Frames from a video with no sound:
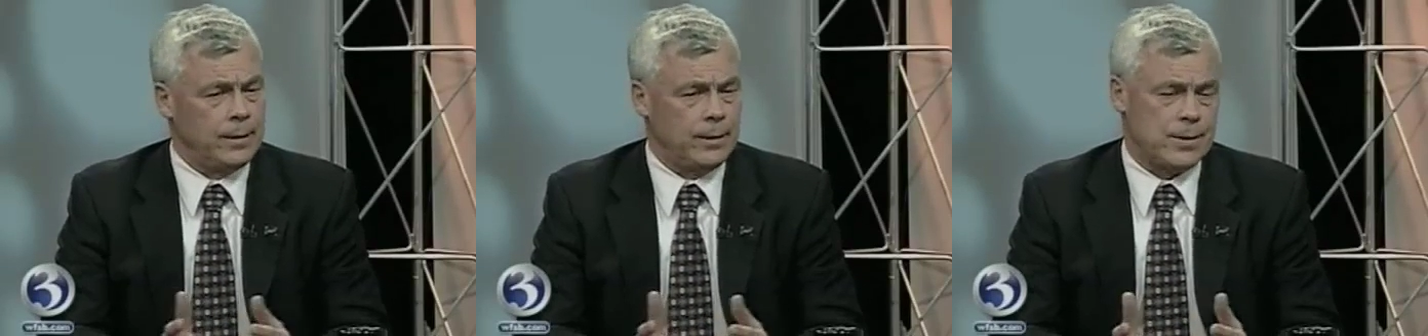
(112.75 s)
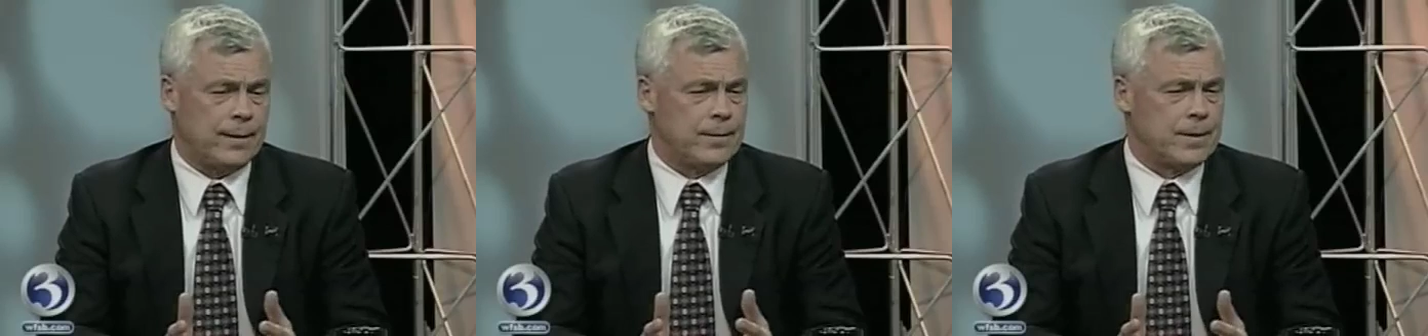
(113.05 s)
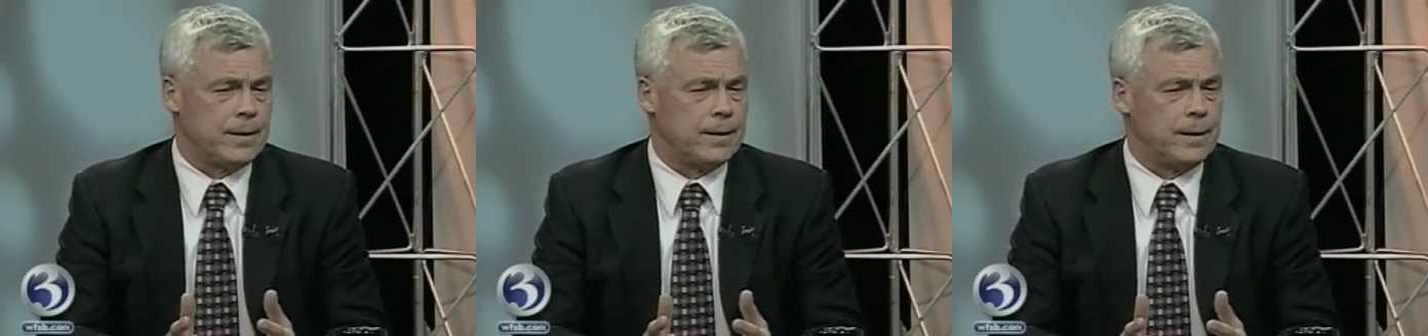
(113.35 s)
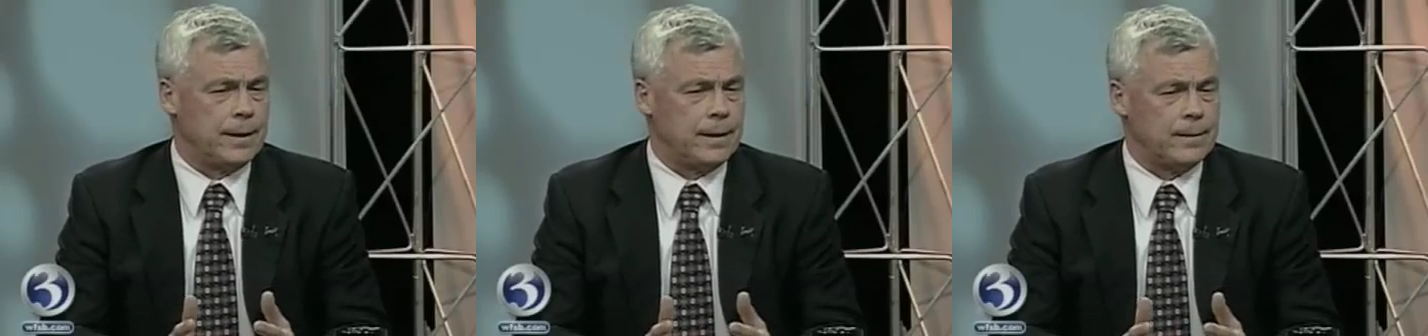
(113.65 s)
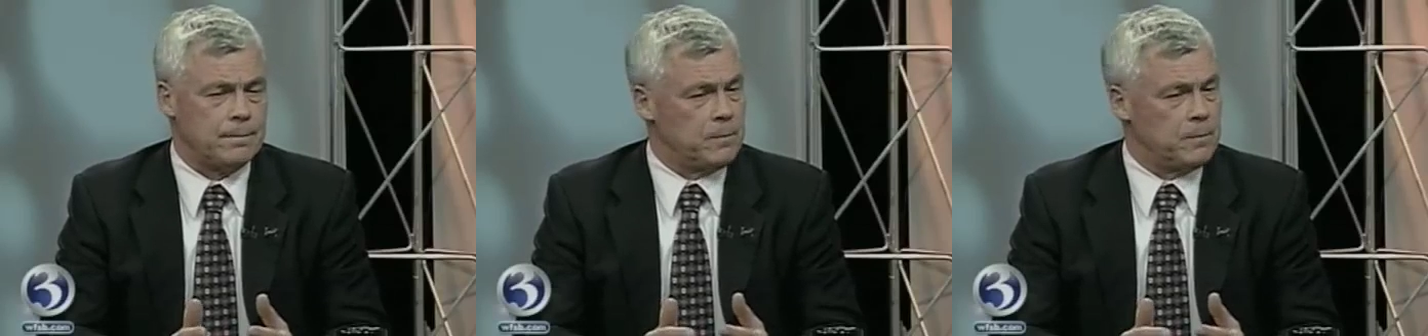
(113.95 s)
And there's obviously
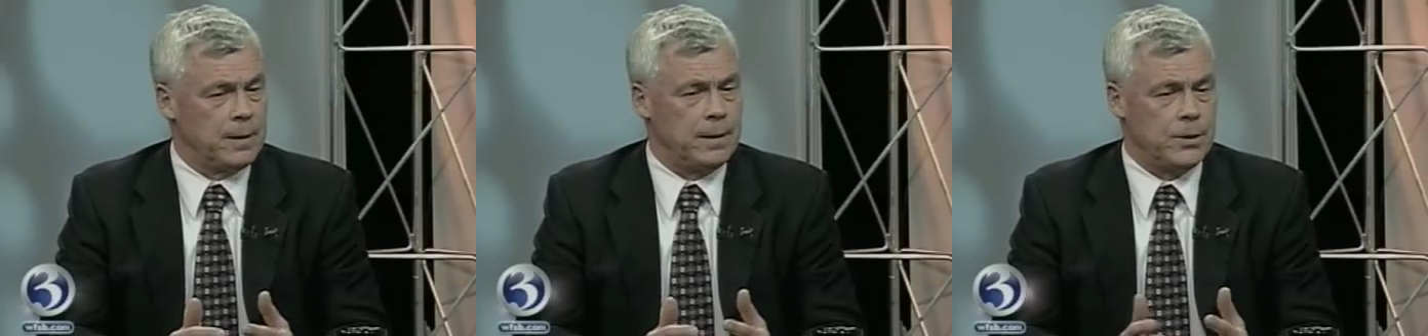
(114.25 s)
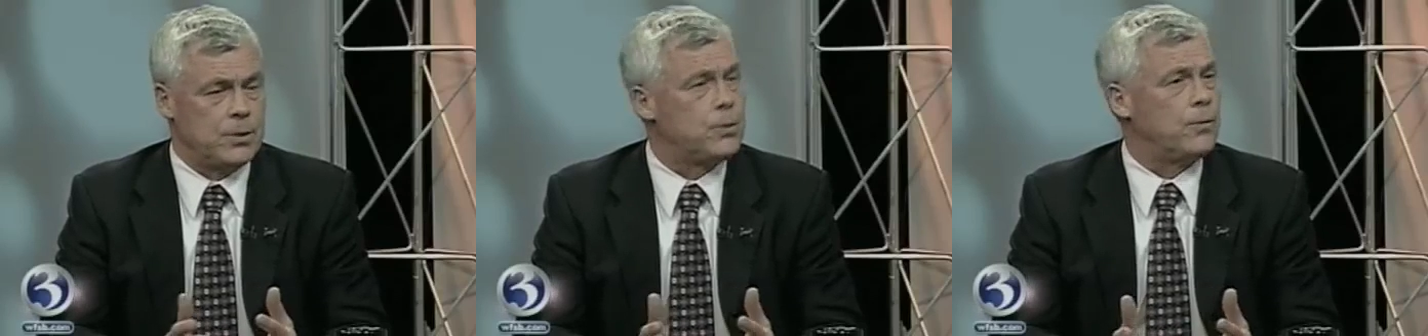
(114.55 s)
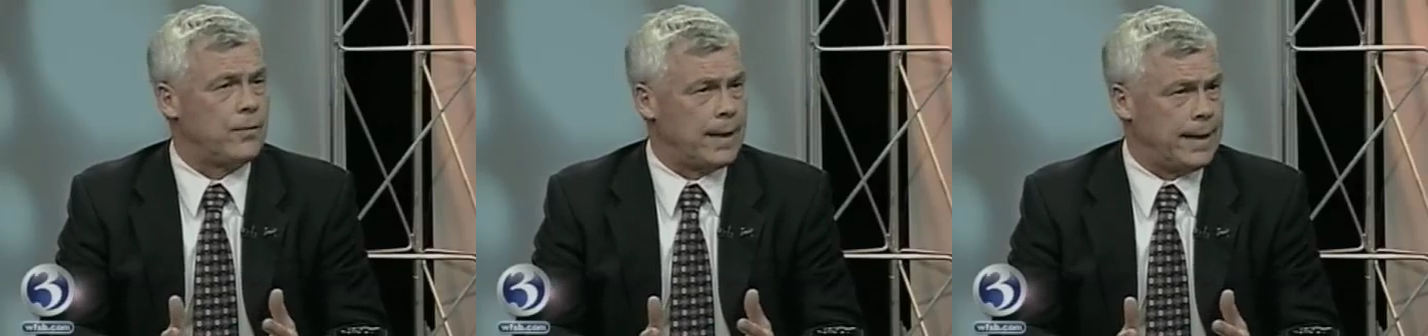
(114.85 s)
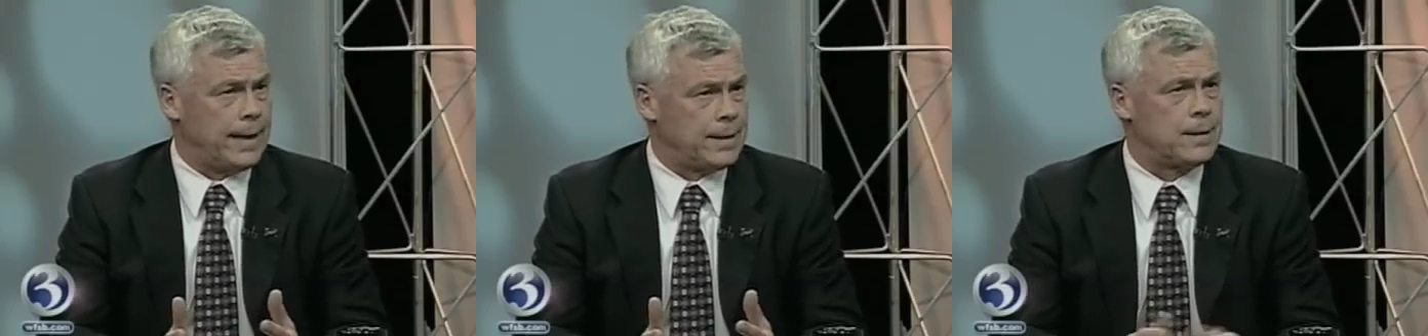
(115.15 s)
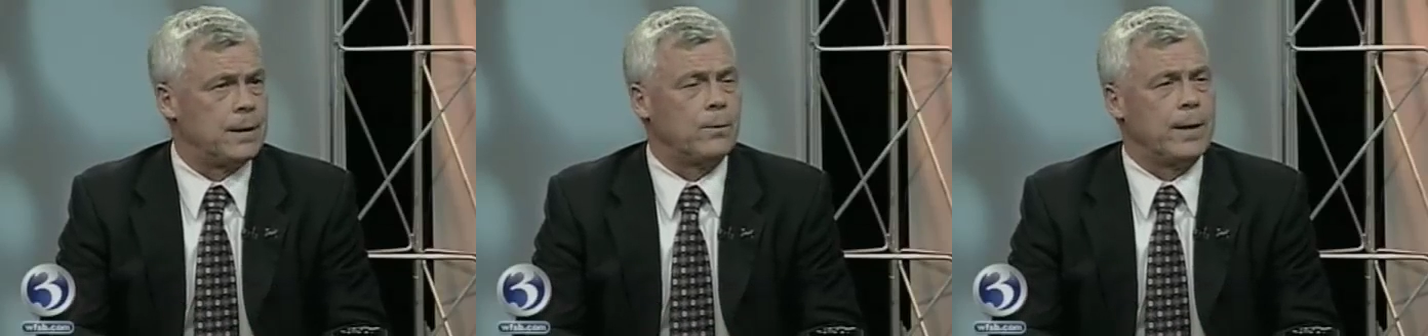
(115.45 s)
the issue of finance,